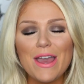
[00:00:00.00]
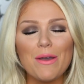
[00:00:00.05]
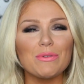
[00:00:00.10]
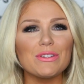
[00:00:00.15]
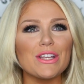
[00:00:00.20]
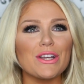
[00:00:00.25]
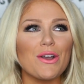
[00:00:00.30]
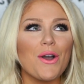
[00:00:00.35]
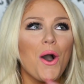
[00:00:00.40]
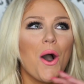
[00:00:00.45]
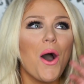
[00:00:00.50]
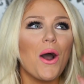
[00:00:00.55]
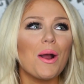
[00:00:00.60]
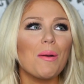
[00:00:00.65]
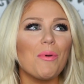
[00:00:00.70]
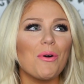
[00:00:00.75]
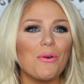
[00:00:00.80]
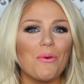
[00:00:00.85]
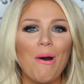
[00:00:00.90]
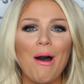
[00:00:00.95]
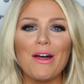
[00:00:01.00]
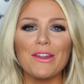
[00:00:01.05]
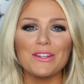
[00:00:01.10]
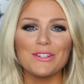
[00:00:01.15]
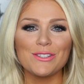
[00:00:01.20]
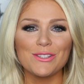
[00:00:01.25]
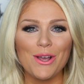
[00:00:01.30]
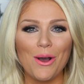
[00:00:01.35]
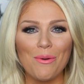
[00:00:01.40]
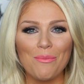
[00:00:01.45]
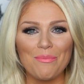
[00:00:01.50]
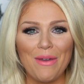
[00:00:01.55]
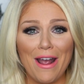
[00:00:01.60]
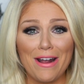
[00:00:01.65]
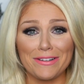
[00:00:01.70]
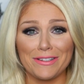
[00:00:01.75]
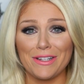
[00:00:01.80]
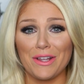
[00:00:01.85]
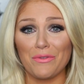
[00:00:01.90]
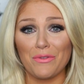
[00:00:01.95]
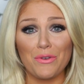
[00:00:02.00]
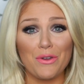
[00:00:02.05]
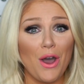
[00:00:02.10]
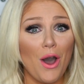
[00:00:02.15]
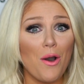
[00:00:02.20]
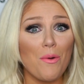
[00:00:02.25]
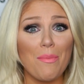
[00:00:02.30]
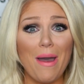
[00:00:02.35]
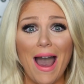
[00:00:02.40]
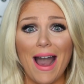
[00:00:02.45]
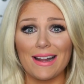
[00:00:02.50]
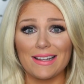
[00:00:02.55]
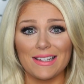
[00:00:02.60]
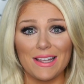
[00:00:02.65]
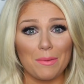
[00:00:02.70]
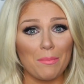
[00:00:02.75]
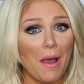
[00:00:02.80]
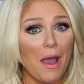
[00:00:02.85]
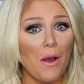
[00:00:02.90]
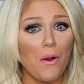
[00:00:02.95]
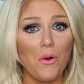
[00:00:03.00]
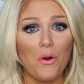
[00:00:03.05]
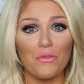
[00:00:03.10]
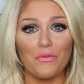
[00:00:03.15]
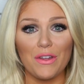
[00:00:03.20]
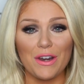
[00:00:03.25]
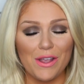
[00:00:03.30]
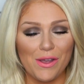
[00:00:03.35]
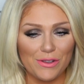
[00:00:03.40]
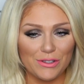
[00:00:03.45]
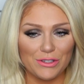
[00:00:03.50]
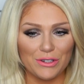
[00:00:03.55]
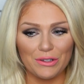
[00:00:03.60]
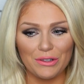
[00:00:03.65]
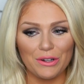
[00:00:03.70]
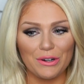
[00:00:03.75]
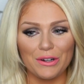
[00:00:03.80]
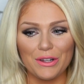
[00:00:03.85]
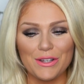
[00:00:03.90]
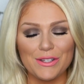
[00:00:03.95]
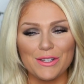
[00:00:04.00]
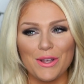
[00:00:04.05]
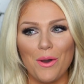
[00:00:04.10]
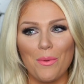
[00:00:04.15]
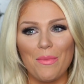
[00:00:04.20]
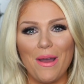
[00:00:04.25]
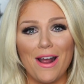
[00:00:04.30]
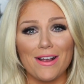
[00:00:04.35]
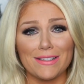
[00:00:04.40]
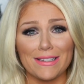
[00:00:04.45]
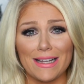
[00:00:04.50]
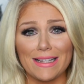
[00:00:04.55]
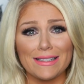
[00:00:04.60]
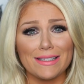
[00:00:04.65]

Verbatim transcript: It was horrible quality, so embarrassing. If you go back to my old videos, they're literally so embarrassing.